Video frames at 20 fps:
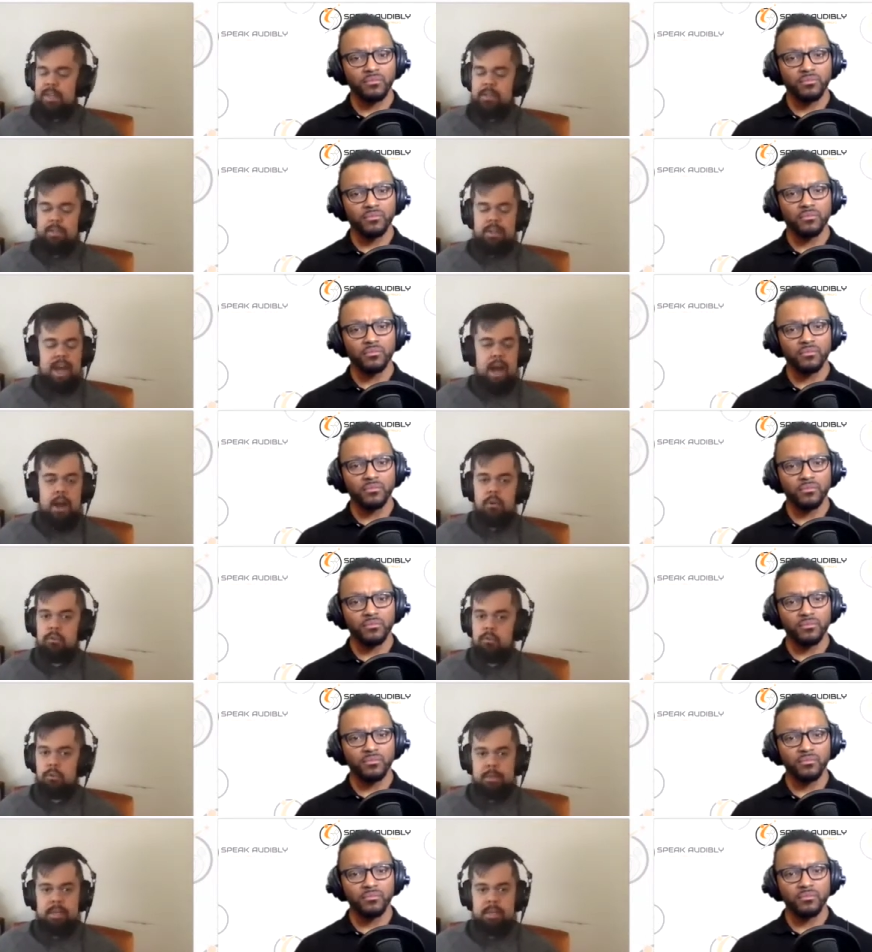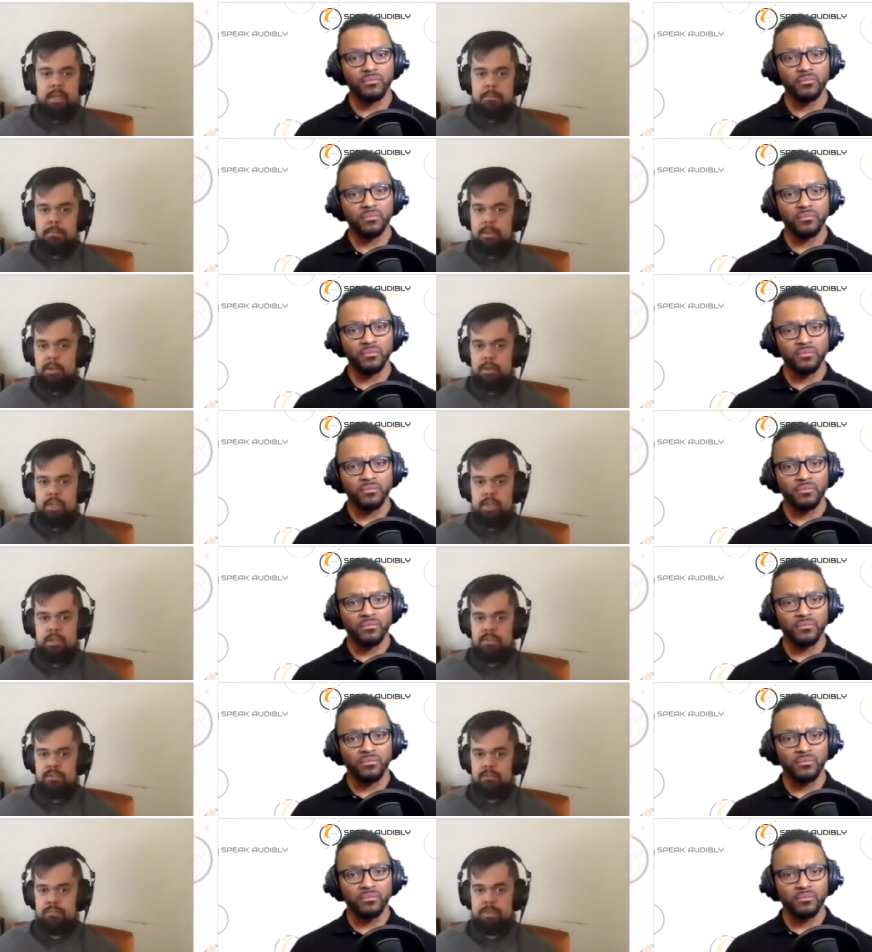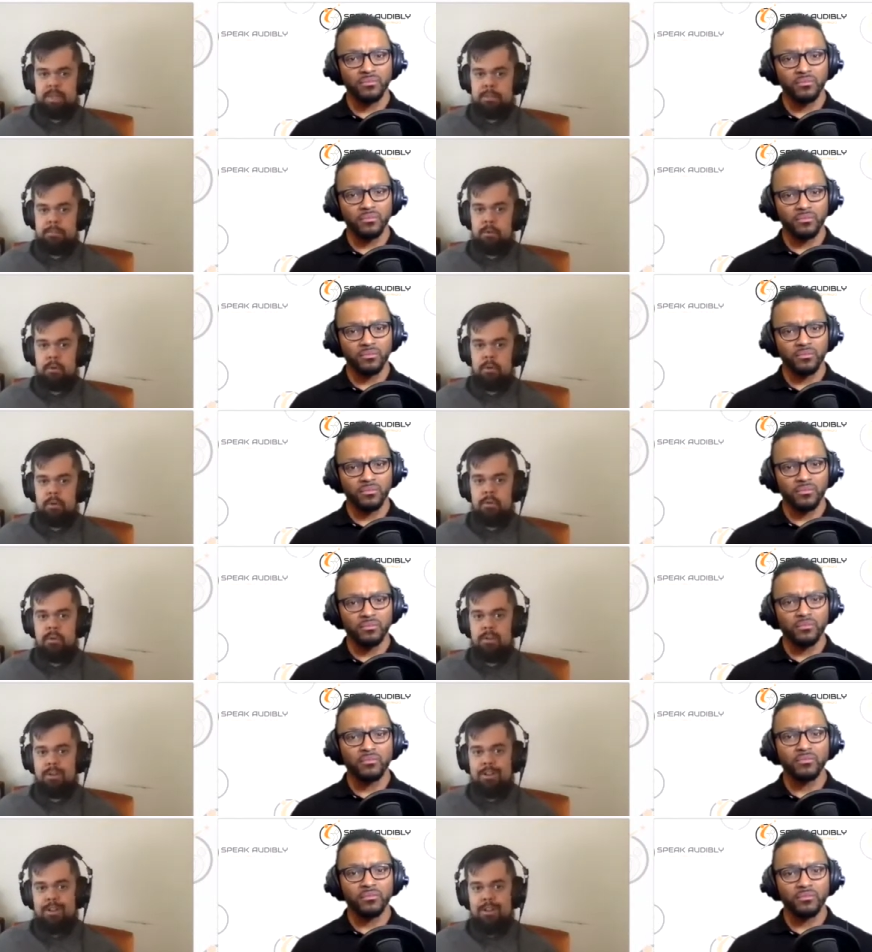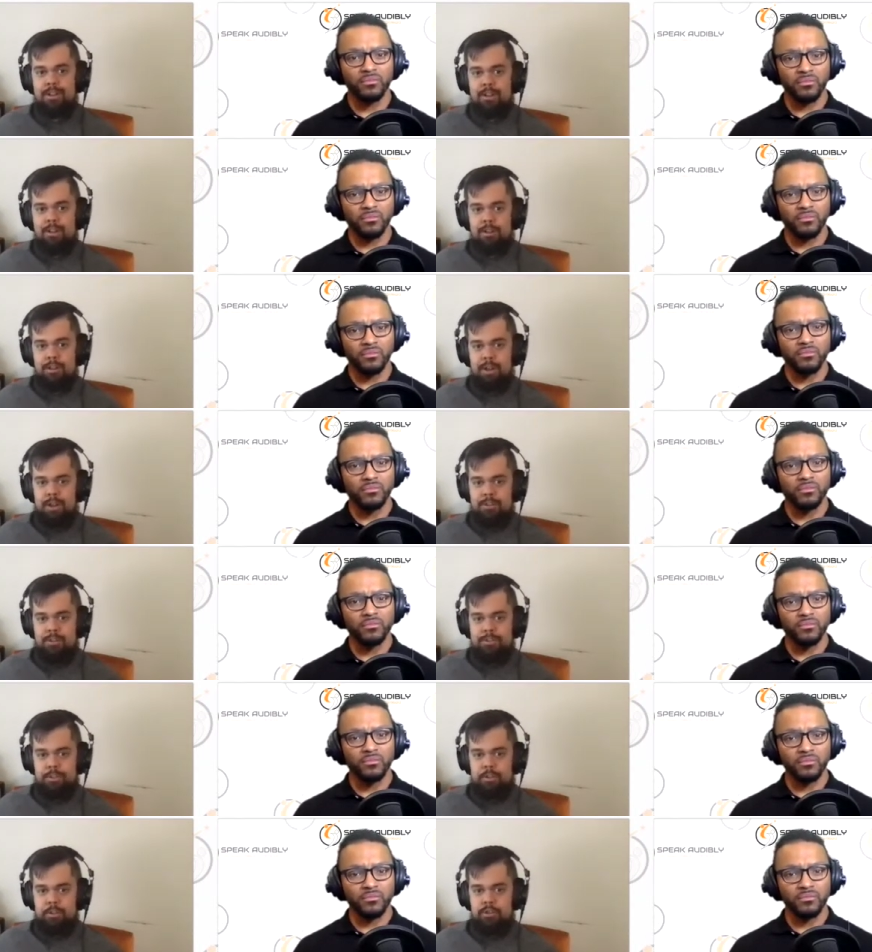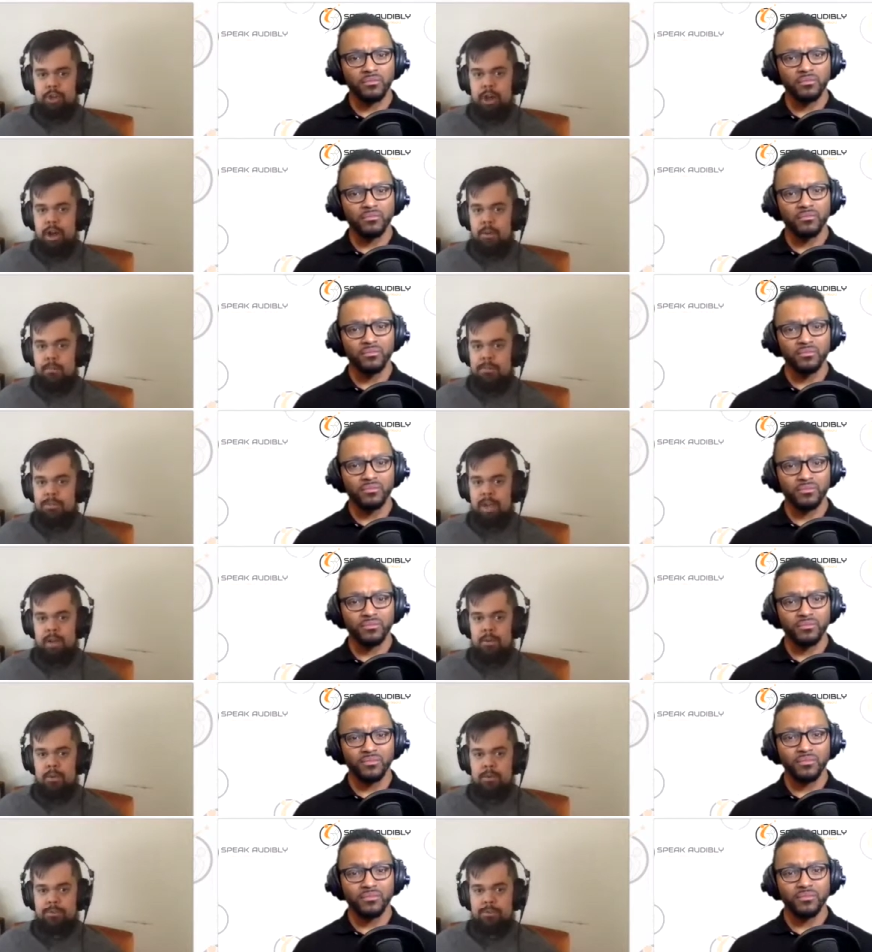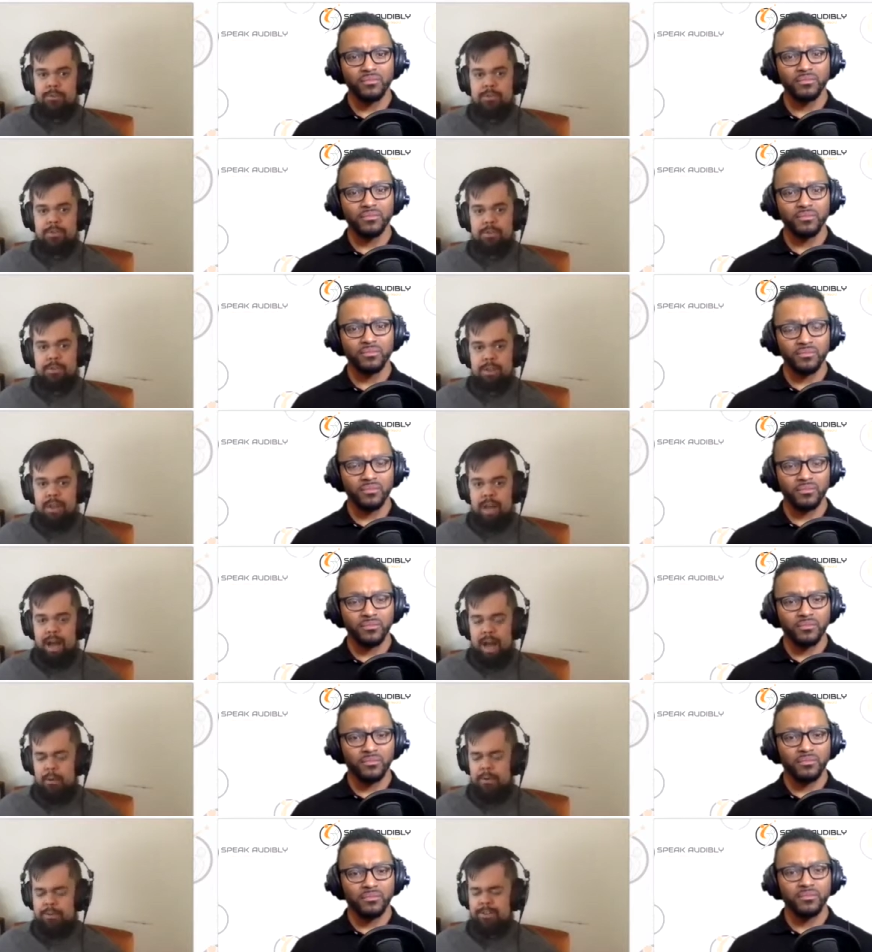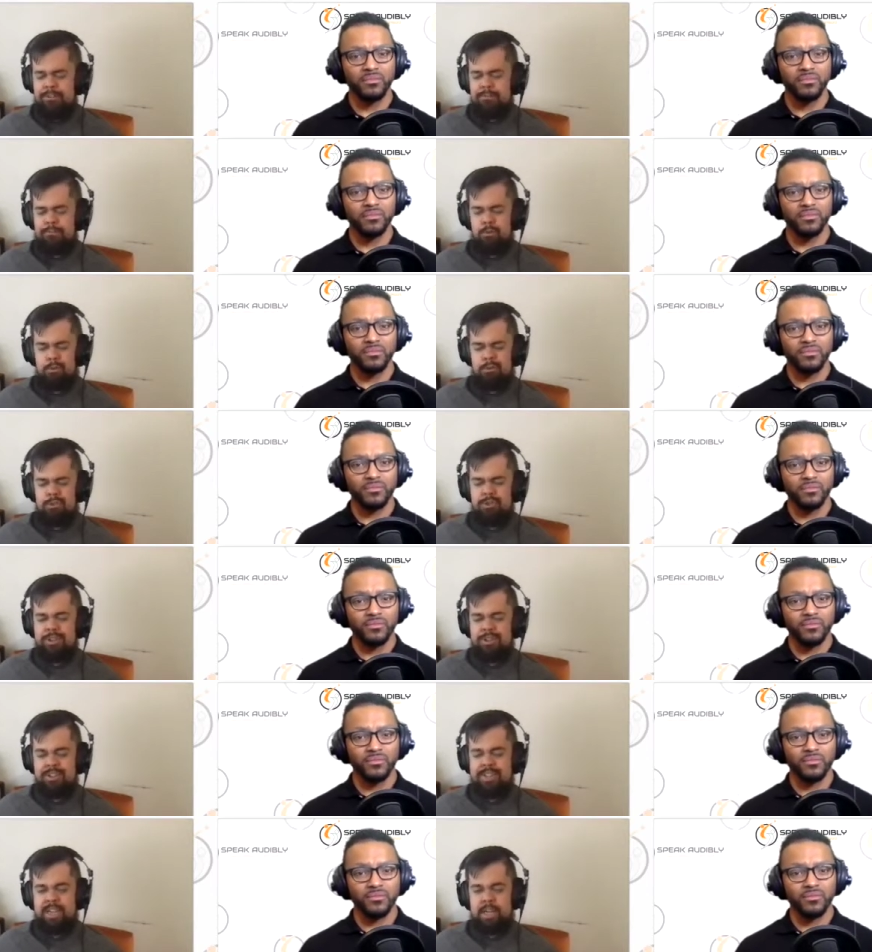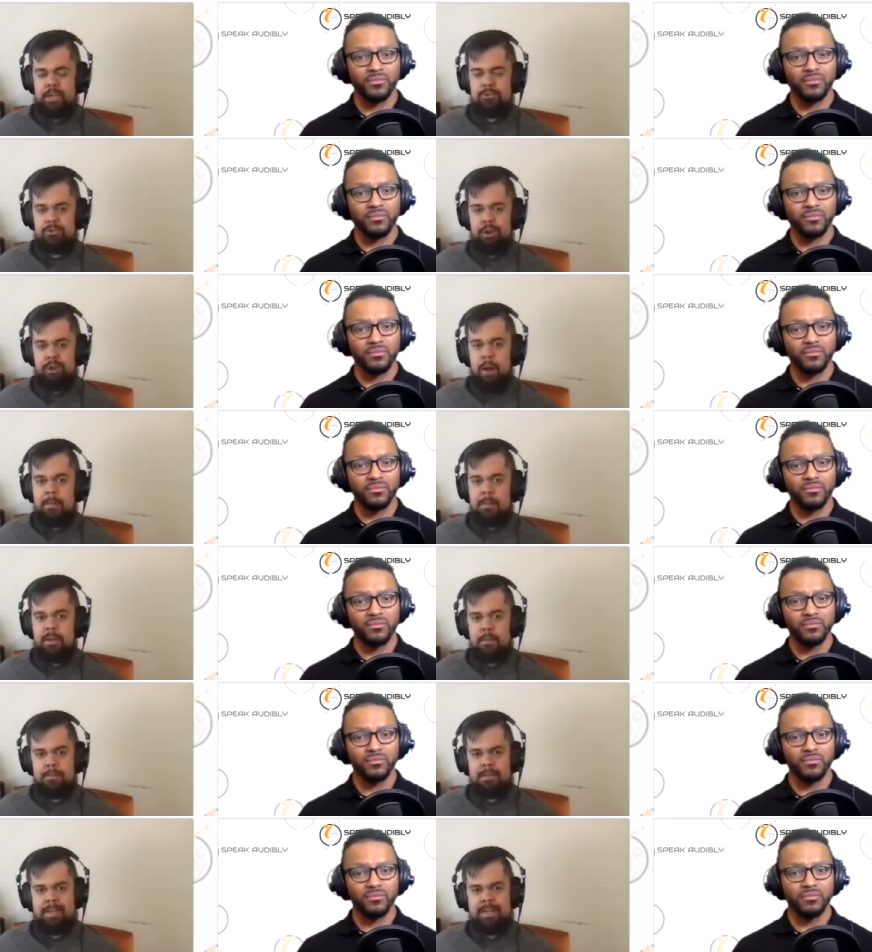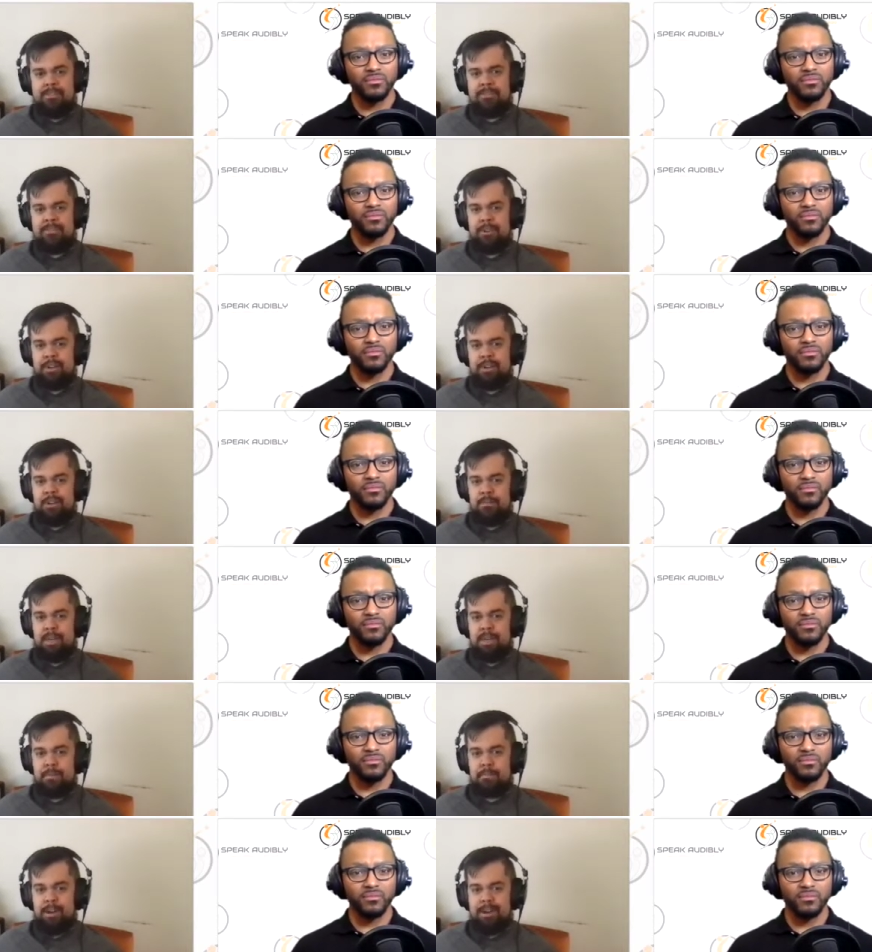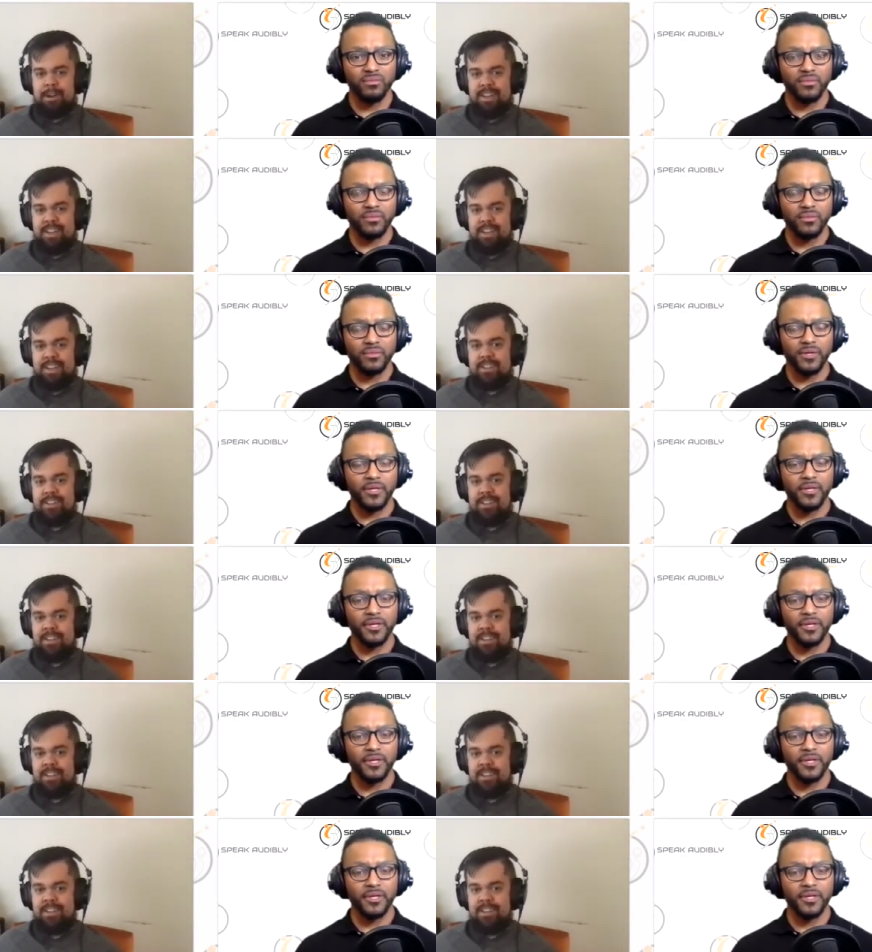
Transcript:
Speaker 1: however many millions of people lost their jobs, I was unfortunately a drop in a big, very big bucket.